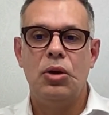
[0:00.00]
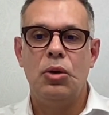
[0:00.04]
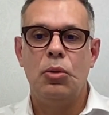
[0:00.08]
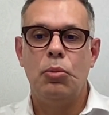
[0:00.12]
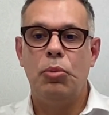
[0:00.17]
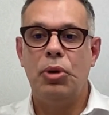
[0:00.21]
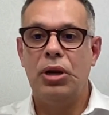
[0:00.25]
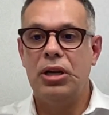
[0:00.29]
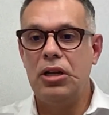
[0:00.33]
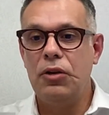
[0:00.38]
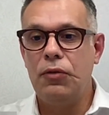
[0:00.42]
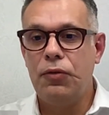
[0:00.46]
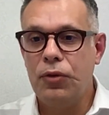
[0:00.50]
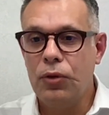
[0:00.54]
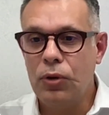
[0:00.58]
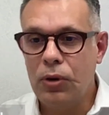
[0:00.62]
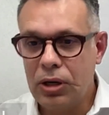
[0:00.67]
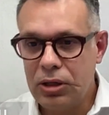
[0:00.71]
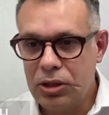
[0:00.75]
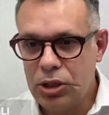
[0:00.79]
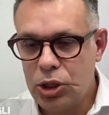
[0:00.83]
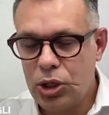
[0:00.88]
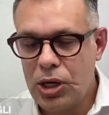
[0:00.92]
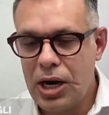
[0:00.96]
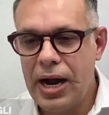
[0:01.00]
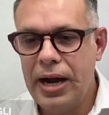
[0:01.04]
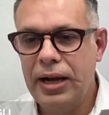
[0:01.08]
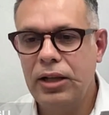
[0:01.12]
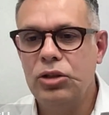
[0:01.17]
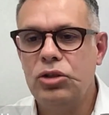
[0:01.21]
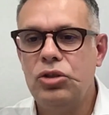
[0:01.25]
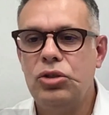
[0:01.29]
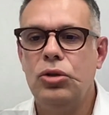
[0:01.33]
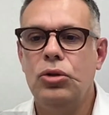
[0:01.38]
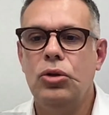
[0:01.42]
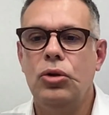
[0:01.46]
but if you are trying
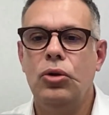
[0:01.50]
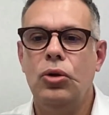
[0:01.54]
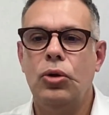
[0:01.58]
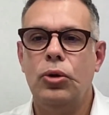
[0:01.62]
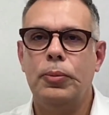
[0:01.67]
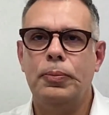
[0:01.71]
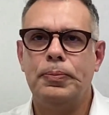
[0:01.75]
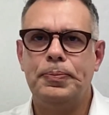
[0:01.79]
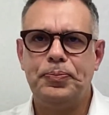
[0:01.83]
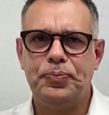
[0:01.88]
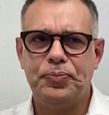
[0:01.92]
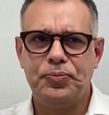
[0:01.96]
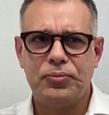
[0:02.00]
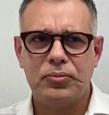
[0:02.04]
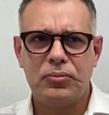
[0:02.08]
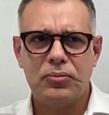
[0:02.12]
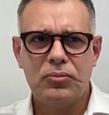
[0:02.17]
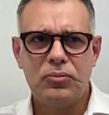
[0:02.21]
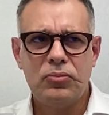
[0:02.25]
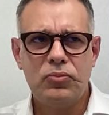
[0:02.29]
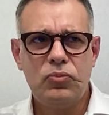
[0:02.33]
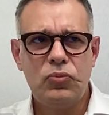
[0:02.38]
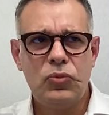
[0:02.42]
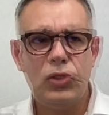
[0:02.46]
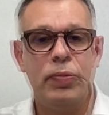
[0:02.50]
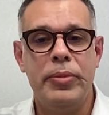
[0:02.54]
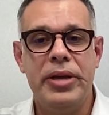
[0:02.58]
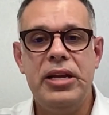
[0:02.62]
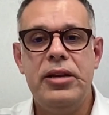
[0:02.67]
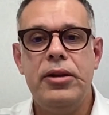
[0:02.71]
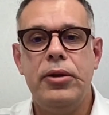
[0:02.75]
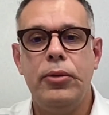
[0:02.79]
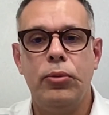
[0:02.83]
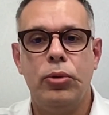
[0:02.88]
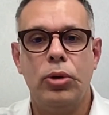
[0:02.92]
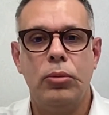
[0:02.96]
to book a
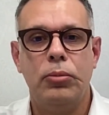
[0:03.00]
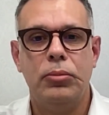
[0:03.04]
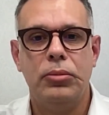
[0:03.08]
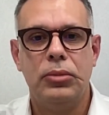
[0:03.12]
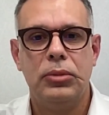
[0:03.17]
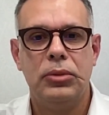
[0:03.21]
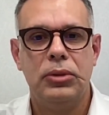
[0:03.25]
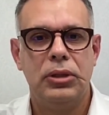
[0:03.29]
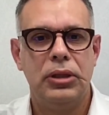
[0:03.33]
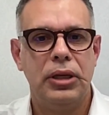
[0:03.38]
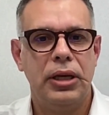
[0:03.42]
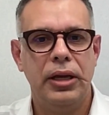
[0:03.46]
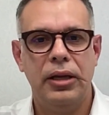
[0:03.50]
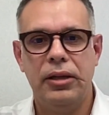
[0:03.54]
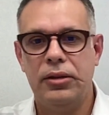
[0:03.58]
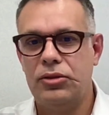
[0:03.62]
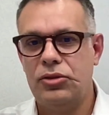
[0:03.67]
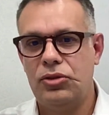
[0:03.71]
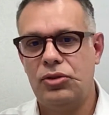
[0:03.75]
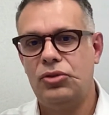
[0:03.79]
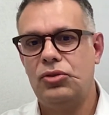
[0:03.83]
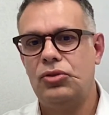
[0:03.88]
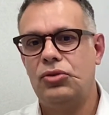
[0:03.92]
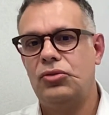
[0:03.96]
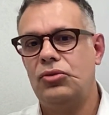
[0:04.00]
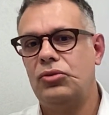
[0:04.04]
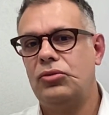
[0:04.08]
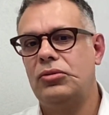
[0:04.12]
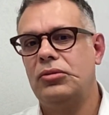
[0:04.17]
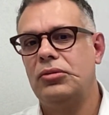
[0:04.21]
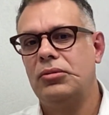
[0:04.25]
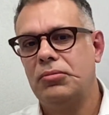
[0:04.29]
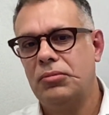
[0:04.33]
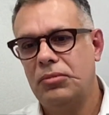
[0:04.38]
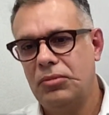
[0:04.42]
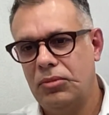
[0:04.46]
meeting room, it's
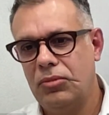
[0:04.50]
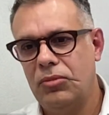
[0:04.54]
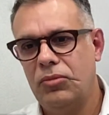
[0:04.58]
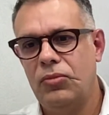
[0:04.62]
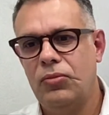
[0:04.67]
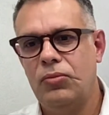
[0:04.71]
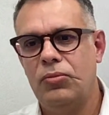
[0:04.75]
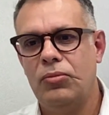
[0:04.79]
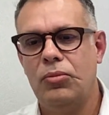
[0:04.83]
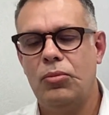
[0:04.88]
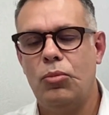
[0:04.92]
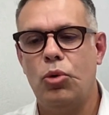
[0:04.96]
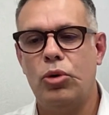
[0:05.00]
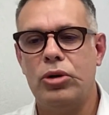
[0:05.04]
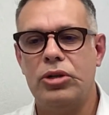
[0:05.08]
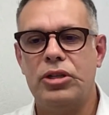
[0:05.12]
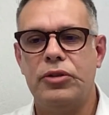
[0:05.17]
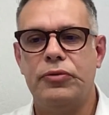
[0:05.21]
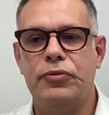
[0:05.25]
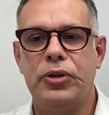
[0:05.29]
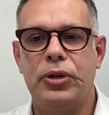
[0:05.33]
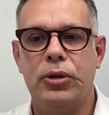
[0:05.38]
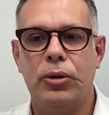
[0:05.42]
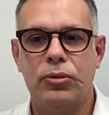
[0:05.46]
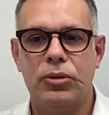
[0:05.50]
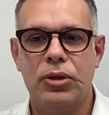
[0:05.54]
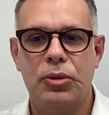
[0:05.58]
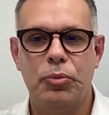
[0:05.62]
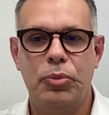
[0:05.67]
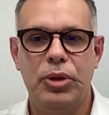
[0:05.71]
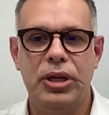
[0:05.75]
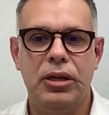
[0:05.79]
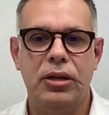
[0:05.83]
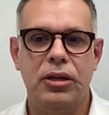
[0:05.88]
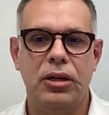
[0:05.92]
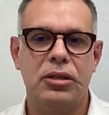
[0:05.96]
more difficult
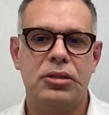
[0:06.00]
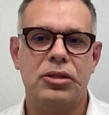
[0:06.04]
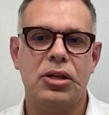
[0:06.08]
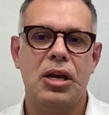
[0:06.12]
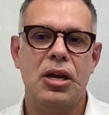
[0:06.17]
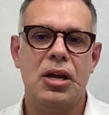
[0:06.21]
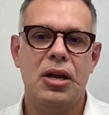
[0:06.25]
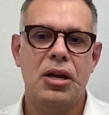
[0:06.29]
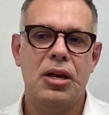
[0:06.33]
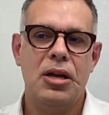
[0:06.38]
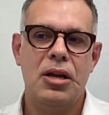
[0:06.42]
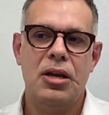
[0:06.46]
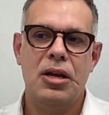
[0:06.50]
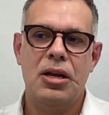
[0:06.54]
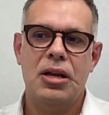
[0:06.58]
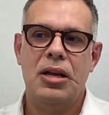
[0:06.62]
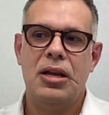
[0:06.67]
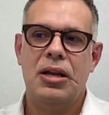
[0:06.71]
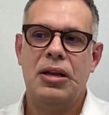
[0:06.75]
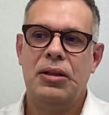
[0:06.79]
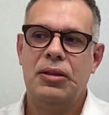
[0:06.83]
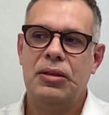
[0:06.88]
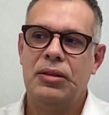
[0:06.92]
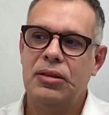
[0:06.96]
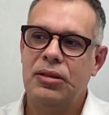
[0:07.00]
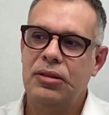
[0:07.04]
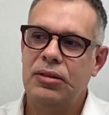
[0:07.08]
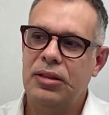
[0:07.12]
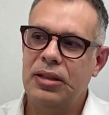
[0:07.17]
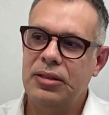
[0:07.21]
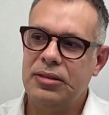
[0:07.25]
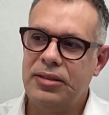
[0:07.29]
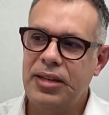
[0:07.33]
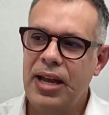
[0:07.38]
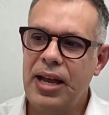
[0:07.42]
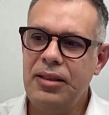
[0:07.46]
because
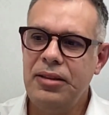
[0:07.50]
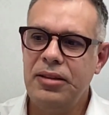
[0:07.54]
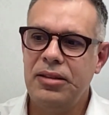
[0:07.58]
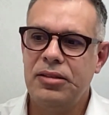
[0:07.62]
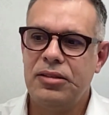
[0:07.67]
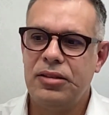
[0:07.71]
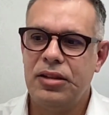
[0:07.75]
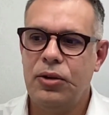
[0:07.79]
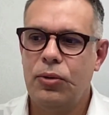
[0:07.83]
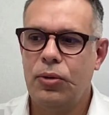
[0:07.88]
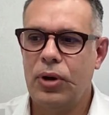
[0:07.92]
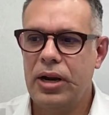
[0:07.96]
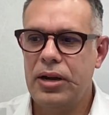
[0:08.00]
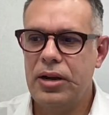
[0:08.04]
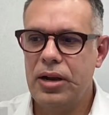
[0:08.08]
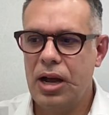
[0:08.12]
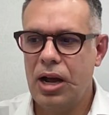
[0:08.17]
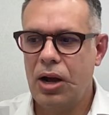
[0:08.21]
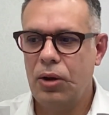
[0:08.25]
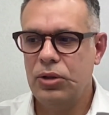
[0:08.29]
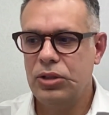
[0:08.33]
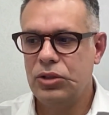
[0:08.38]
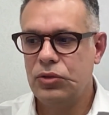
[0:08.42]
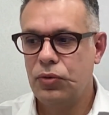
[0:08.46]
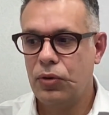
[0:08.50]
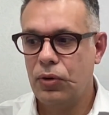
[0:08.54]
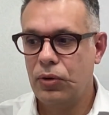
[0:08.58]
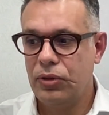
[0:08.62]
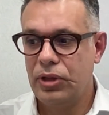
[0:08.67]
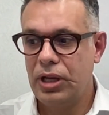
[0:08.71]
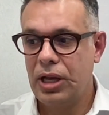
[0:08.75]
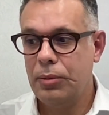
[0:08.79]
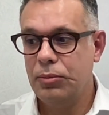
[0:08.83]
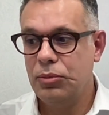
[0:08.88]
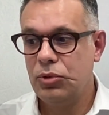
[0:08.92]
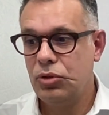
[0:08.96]
the tendency right now is for
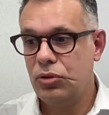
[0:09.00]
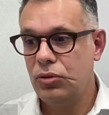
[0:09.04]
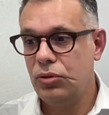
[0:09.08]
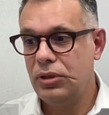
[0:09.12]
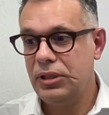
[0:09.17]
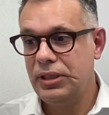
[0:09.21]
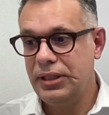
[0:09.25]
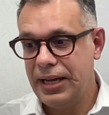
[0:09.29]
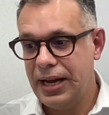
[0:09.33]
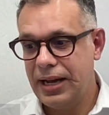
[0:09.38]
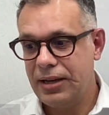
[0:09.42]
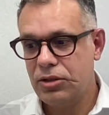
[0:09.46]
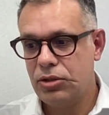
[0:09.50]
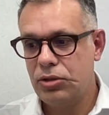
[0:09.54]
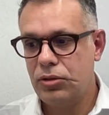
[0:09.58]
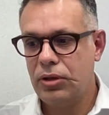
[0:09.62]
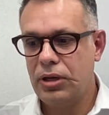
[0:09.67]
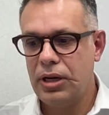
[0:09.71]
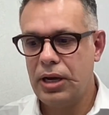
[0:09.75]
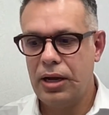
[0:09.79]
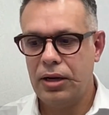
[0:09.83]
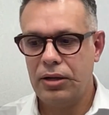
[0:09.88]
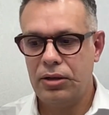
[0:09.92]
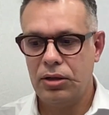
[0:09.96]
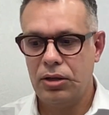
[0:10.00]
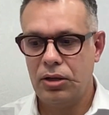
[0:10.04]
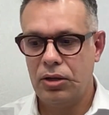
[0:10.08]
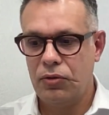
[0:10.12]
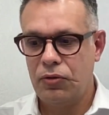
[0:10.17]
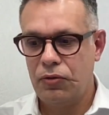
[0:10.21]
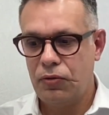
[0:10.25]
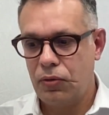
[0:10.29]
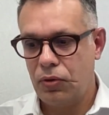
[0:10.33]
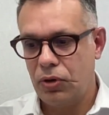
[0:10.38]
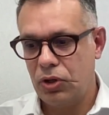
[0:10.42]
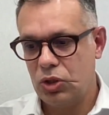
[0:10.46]
them to get together
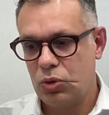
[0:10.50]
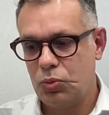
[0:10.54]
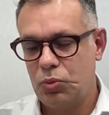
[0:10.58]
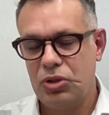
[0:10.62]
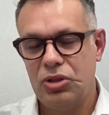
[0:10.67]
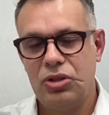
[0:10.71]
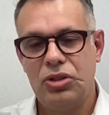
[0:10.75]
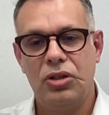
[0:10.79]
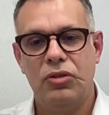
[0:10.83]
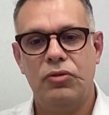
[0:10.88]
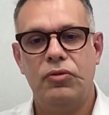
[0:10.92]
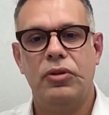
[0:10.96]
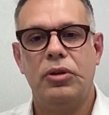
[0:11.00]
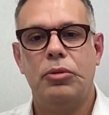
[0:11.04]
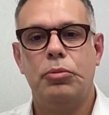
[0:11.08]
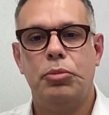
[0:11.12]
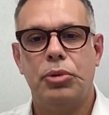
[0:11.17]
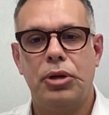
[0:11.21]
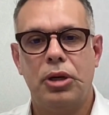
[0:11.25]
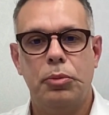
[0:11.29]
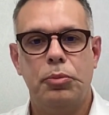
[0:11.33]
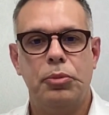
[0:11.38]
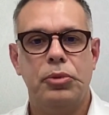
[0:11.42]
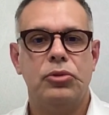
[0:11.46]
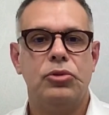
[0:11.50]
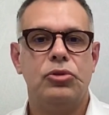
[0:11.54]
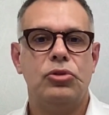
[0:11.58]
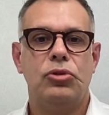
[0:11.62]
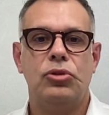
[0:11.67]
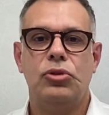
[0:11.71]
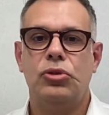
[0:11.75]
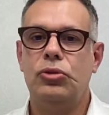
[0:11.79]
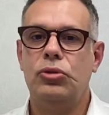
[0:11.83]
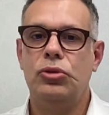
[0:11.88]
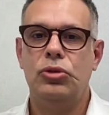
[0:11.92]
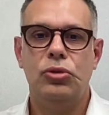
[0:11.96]
for a specific purpose,
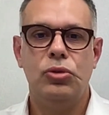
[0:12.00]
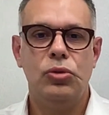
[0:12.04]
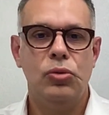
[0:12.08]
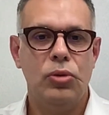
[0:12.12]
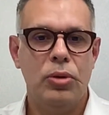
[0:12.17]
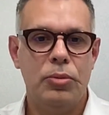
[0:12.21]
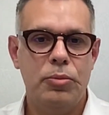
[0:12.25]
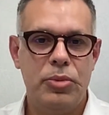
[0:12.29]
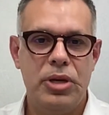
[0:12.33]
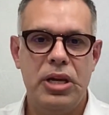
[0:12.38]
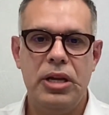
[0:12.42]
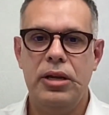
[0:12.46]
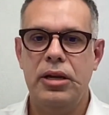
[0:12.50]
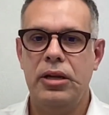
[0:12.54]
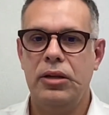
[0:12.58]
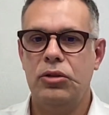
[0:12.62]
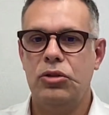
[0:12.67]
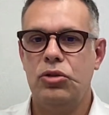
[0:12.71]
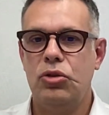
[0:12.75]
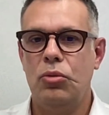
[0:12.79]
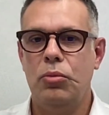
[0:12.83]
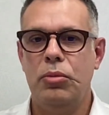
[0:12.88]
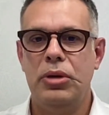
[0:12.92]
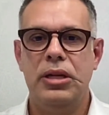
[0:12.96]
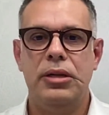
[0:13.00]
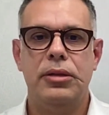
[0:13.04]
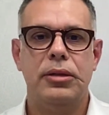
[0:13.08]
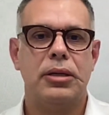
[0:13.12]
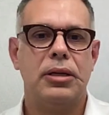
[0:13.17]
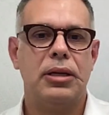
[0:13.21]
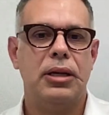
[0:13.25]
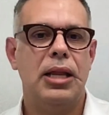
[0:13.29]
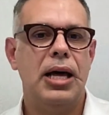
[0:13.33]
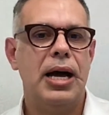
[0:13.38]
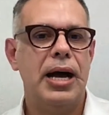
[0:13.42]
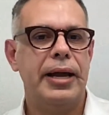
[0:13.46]
to do a meeting, to meet a
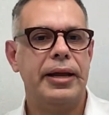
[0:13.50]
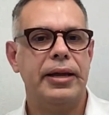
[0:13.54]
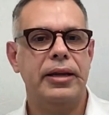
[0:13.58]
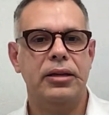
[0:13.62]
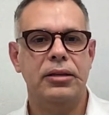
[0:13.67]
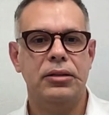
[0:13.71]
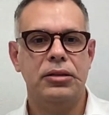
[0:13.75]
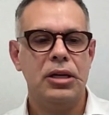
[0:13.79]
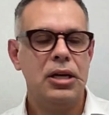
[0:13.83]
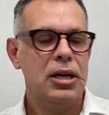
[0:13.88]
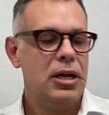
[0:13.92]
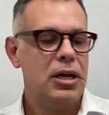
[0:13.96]
client,